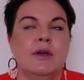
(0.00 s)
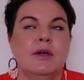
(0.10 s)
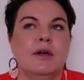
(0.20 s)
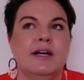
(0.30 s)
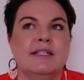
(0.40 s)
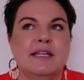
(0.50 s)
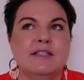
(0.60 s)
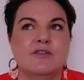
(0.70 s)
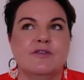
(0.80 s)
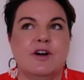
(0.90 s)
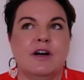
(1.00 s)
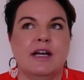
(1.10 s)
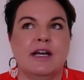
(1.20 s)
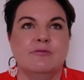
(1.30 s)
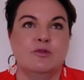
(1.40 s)

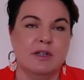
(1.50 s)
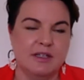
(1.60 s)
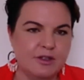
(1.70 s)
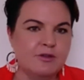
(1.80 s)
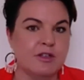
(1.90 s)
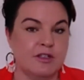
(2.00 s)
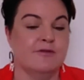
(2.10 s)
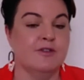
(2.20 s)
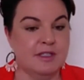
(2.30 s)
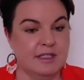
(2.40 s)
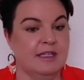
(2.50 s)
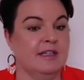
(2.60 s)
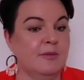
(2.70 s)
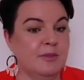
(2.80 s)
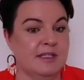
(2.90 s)
identify, neurodiversity
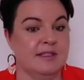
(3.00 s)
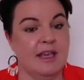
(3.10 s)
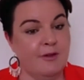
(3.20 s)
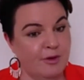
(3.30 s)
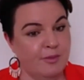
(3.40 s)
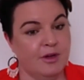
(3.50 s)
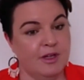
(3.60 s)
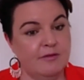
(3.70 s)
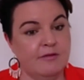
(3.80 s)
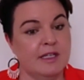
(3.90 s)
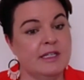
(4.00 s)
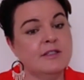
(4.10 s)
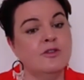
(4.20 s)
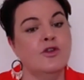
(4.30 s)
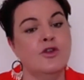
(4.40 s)
encompasses everybody really. So
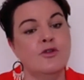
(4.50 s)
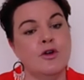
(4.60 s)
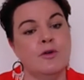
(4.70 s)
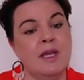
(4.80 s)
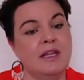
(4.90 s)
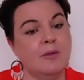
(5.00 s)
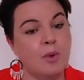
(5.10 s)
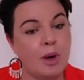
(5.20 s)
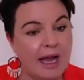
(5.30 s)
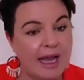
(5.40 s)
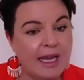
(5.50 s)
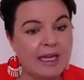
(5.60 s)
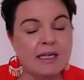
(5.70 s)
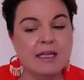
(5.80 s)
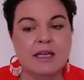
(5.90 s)
neuro meaning
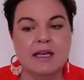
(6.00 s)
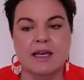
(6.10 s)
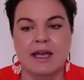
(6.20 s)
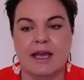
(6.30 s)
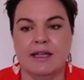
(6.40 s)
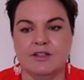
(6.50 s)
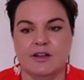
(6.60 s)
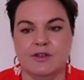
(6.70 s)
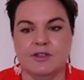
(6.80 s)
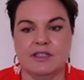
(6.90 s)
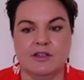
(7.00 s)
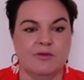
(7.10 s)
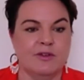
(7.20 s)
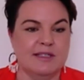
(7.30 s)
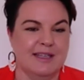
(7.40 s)
brain, and diversity
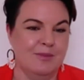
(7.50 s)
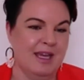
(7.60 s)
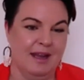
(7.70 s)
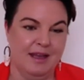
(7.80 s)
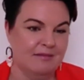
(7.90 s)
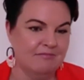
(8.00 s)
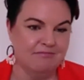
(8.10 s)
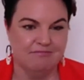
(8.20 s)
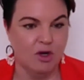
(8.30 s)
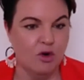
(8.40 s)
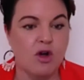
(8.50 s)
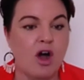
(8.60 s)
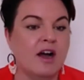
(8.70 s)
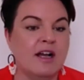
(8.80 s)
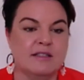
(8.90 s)
obviously meaning all
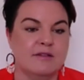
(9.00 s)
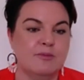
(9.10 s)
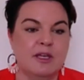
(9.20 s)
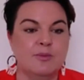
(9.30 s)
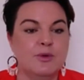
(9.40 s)
kinds of people.